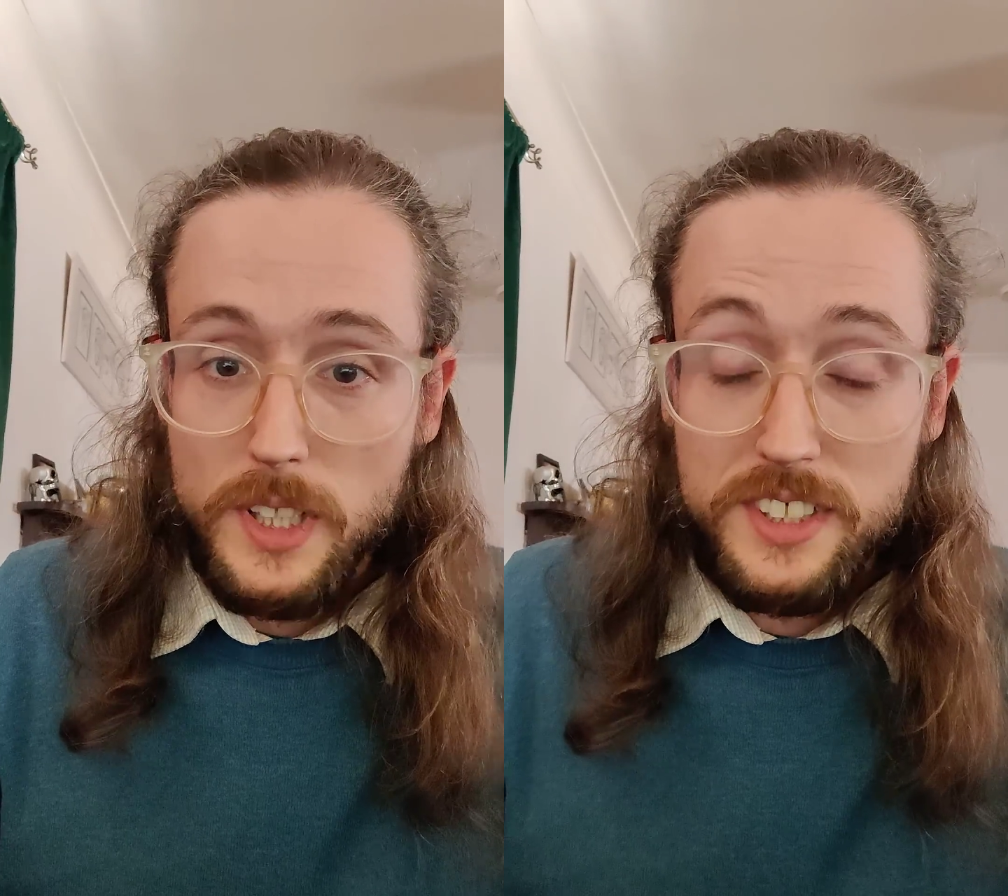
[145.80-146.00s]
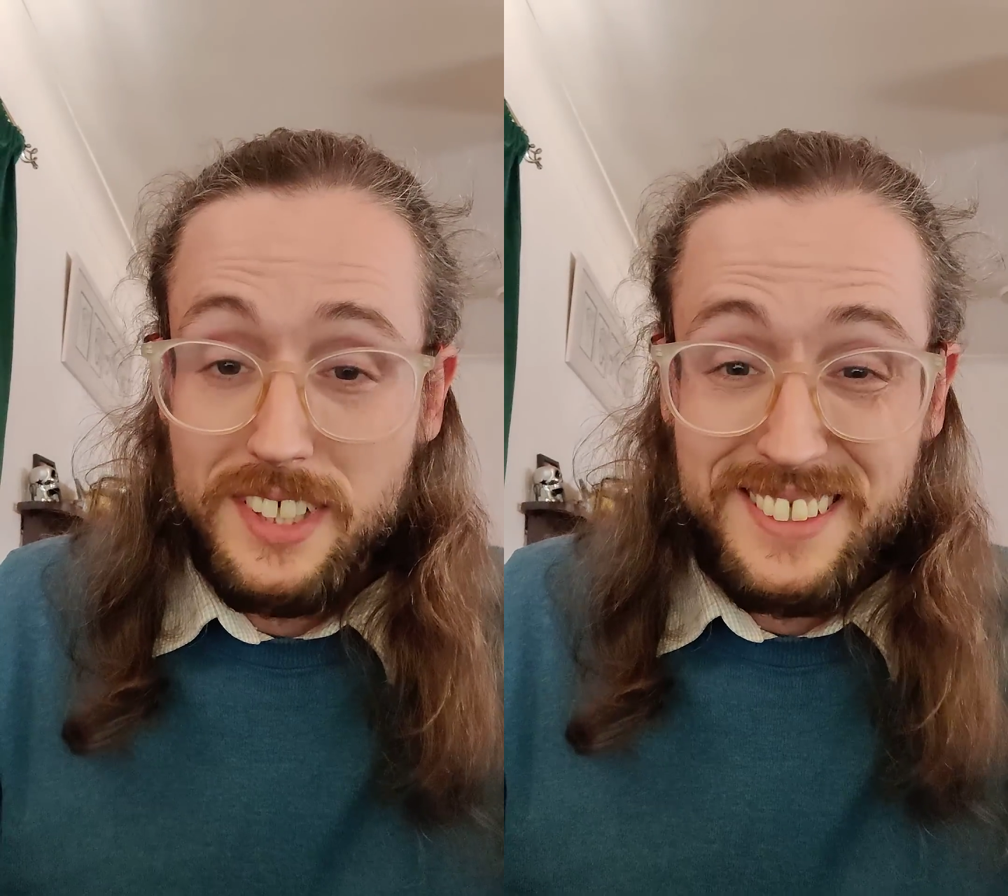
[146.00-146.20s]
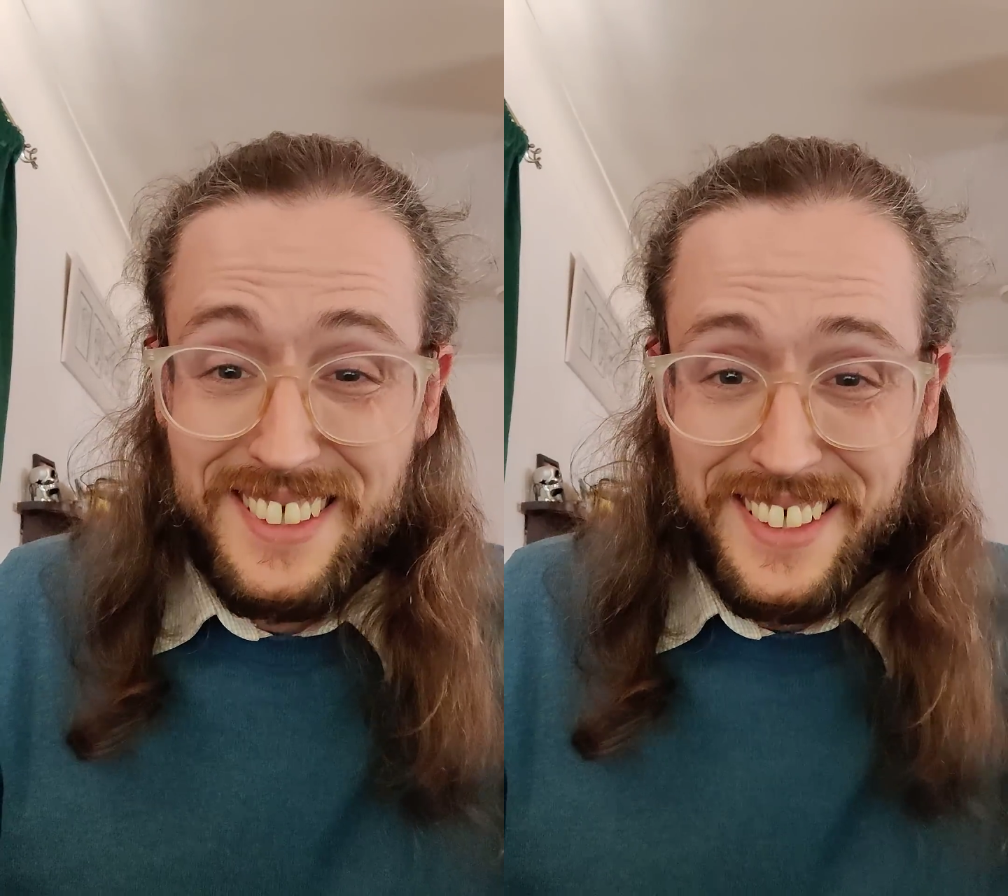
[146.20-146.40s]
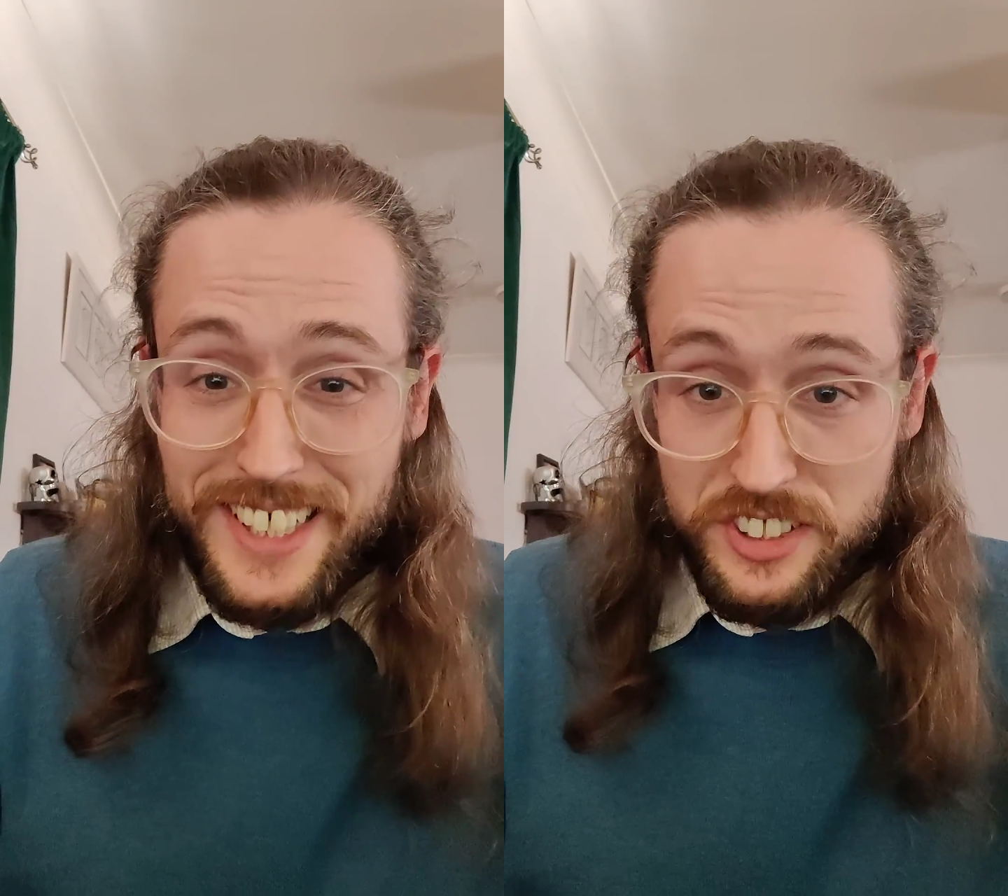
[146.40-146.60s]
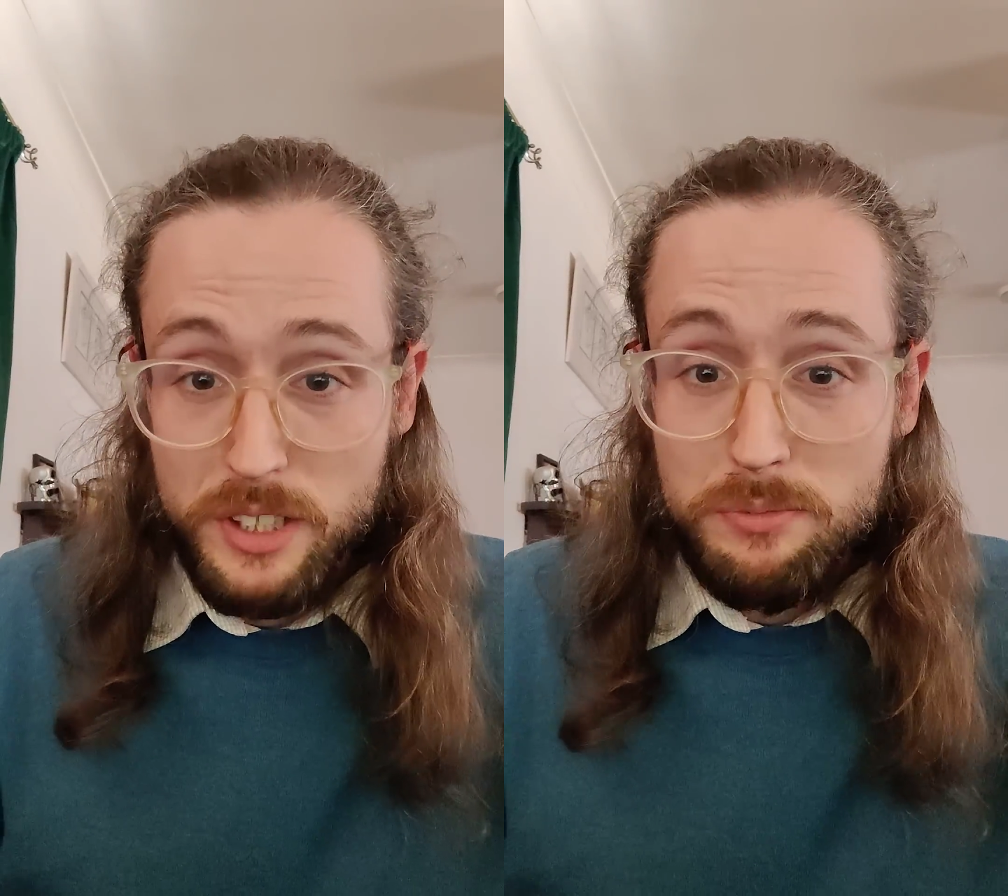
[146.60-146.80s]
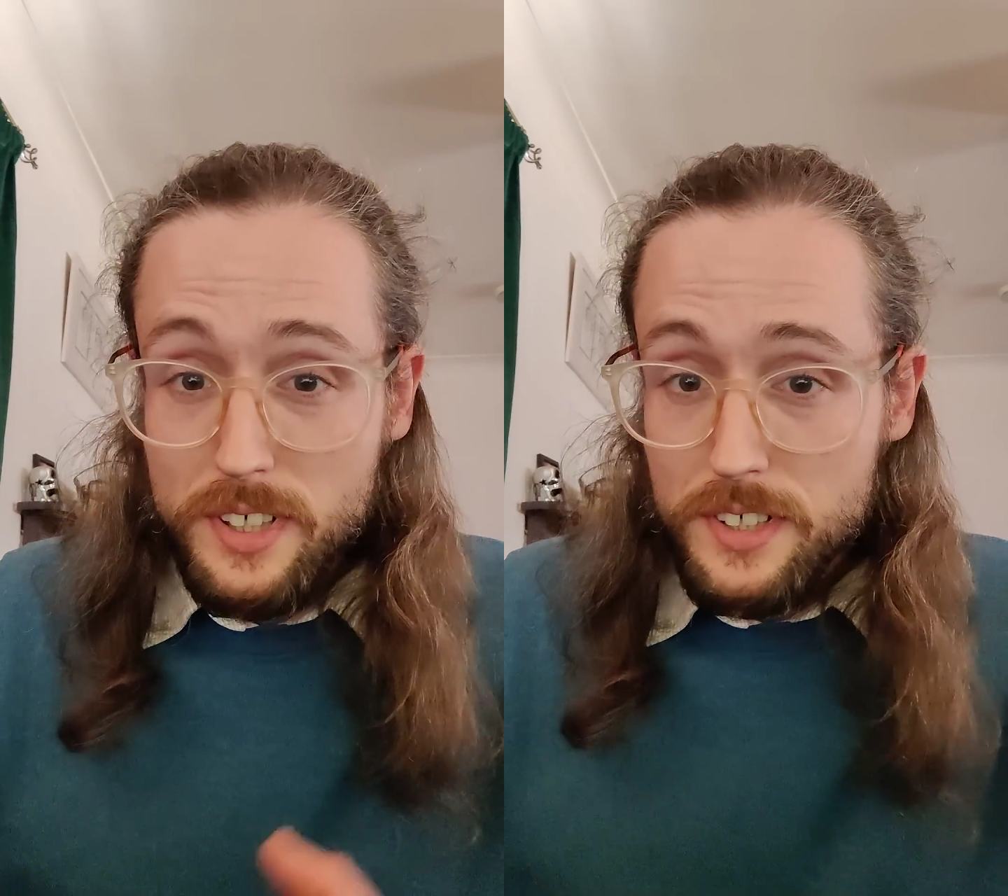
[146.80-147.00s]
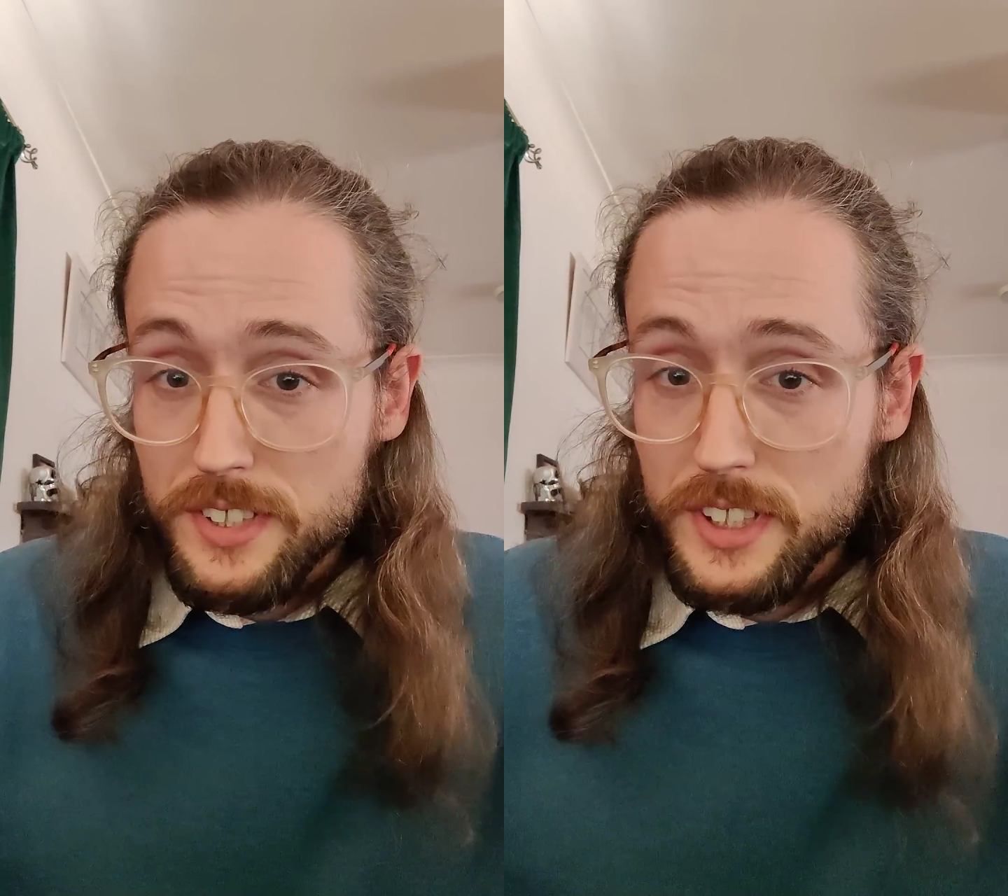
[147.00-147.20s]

I don't have time for that.